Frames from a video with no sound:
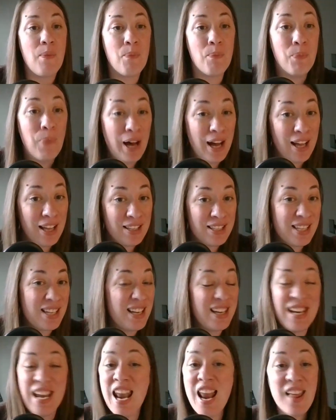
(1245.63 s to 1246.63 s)
But
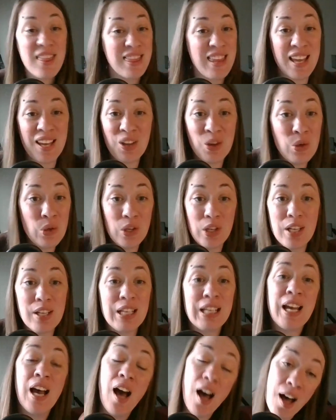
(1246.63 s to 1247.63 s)
nothing
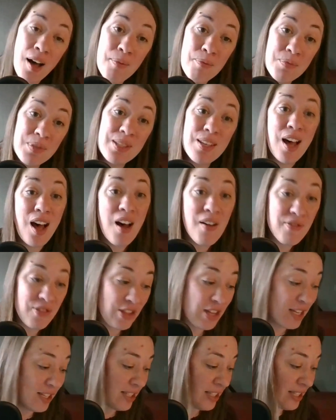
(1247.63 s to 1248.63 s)
good comes of
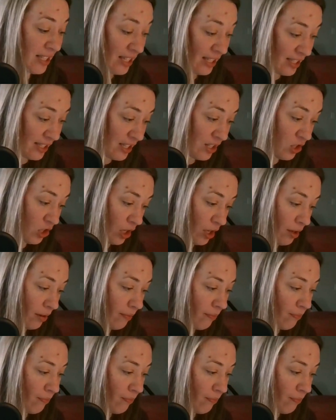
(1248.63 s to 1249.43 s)
this decision.